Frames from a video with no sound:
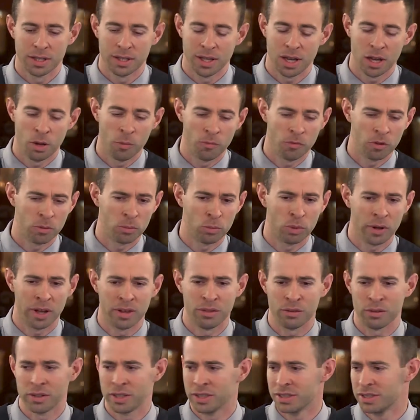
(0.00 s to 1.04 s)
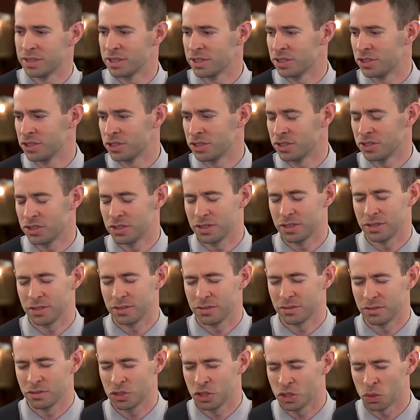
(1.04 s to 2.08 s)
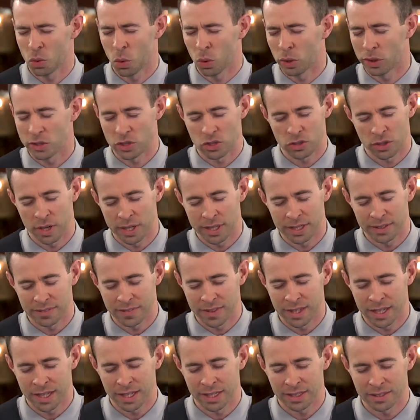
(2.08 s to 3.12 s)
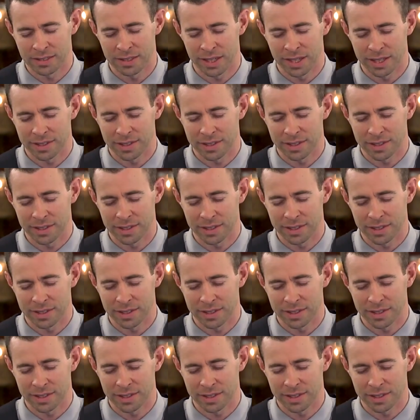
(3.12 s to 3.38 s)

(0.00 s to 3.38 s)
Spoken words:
help from brethren to just orchestrating things.